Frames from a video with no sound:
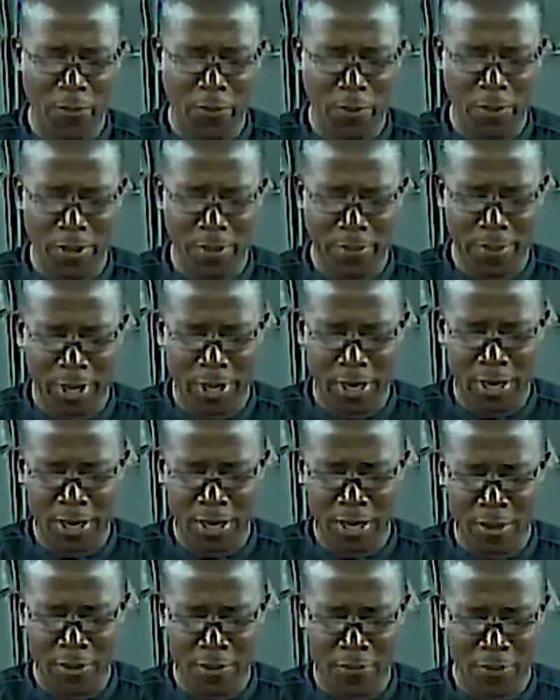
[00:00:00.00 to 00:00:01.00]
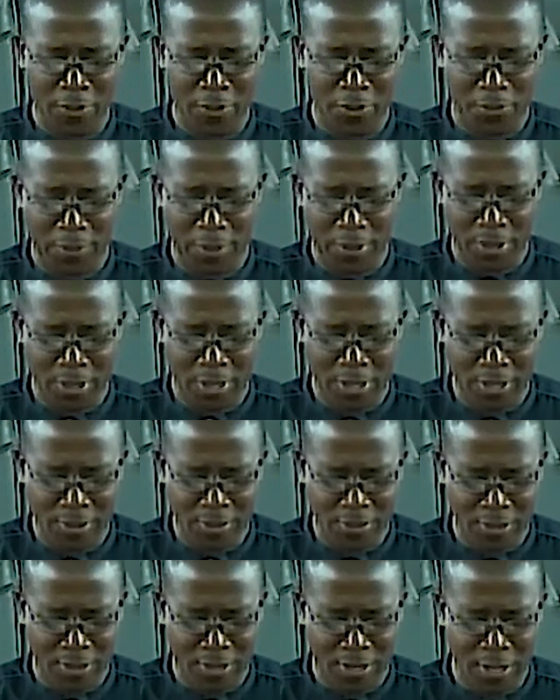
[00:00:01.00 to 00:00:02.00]
for the beginning of this meeting
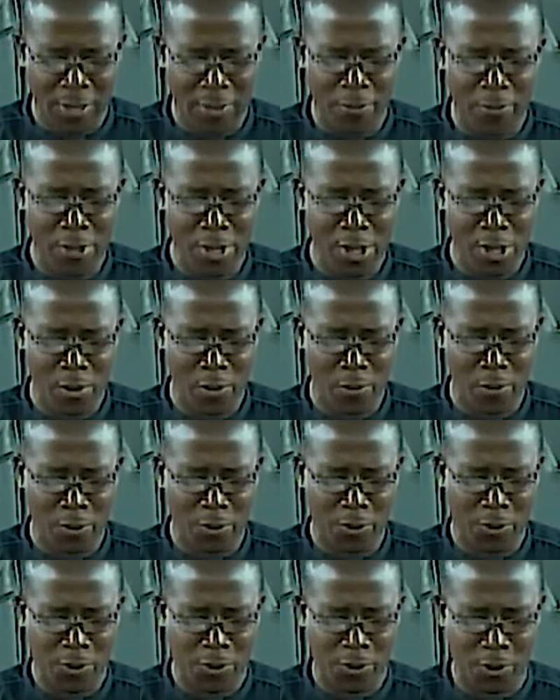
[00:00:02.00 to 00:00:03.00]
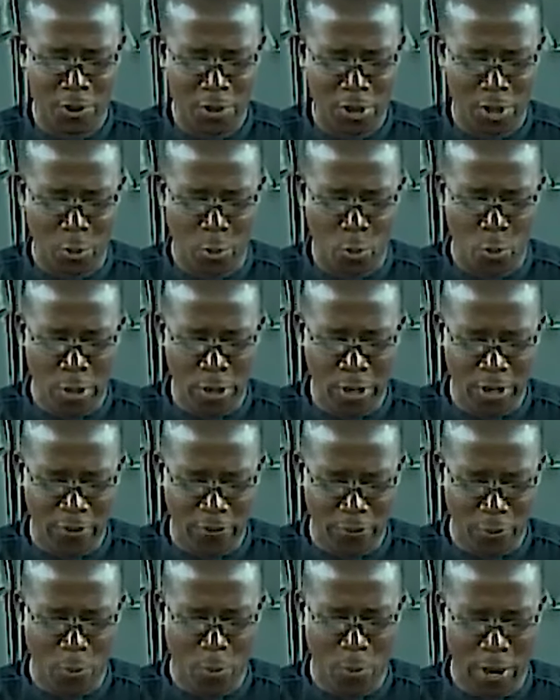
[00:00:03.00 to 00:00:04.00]
yesterday, which was such a
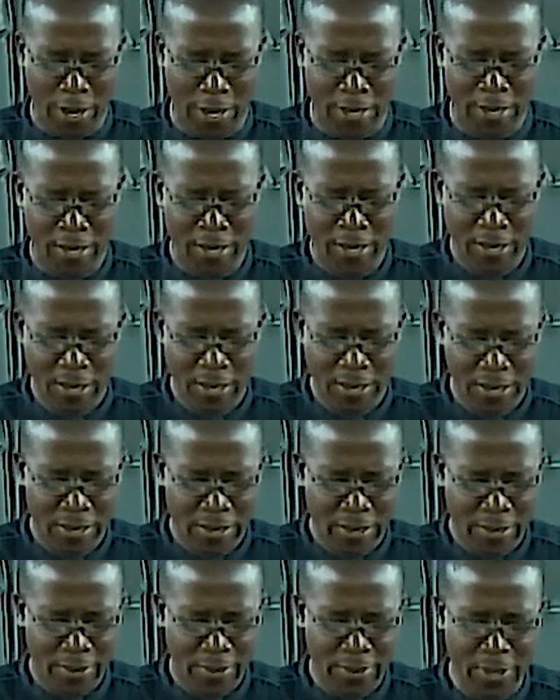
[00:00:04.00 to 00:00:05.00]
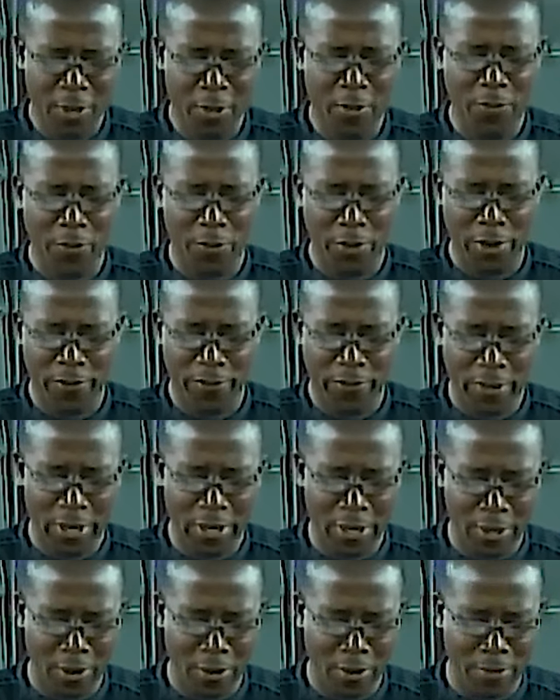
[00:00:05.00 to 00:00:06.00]
wonderful one. Thank you for
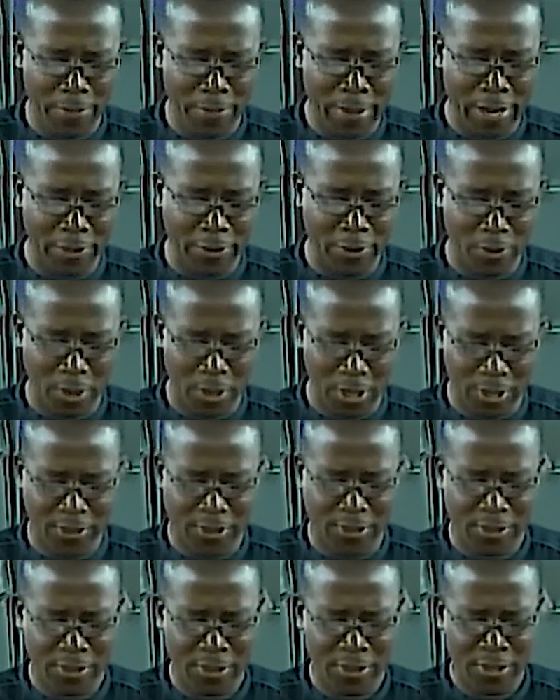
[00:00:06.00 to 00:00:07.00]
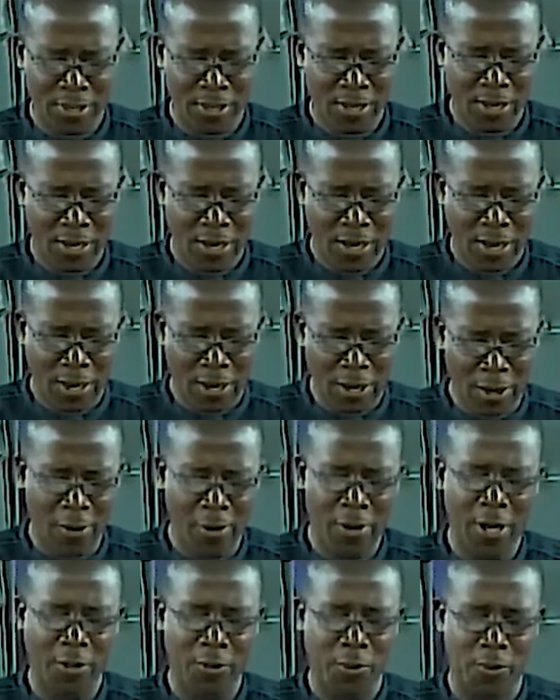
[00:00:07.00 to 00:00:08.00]
revealing your mind to us.
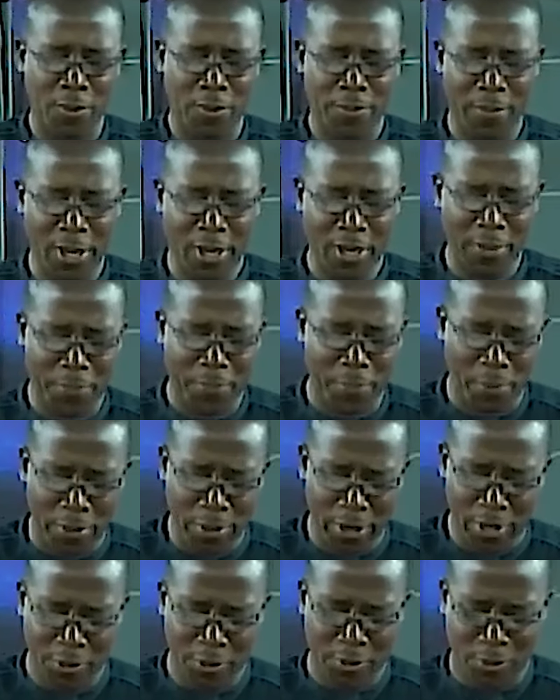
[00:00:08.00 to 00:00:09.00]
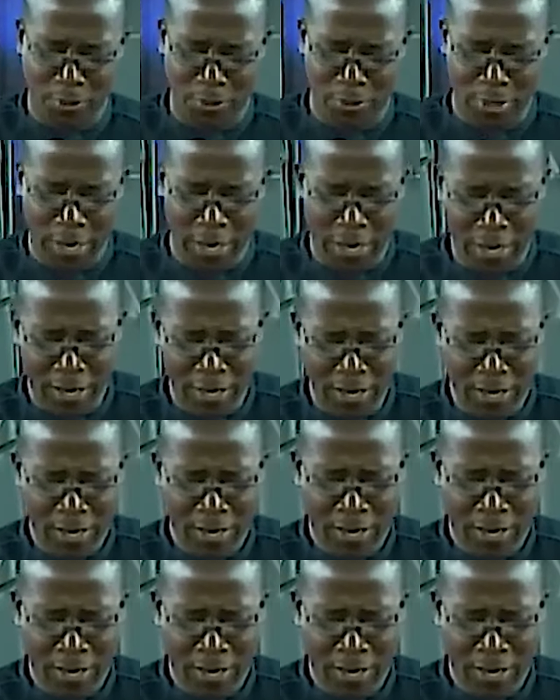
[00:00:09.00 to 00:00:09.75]
Lord, as we make a progress today,